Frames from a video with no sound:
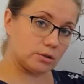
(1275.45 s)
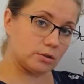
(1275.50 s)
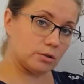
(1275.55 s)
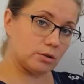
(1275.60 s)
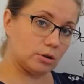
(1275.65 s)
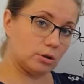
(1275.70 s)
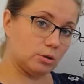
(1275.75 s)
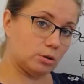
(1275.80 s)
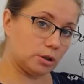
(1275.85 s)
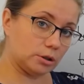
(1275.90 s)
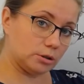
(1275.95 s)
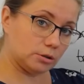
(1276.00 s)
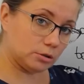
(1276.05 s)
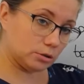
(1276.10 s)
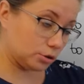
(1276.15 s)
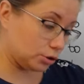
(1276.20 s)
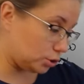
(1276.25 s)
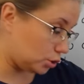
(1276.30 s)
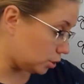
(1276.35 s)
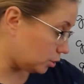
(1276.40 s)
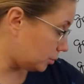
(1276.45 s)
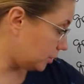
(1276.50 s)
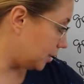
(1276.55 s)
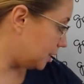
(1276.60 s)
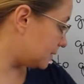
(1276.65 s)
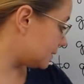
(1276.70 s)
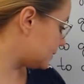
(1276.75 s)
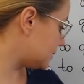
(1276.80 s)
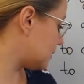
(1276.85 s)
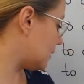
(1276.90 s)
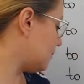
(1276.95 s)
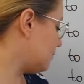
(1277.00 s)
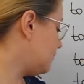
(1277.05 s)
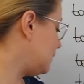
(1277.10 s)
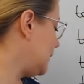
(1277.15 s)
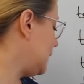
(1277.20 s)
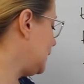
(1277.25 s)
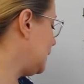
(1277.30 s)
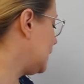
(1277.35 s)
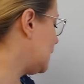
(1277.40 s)
to go on doing
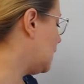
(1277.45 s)
something.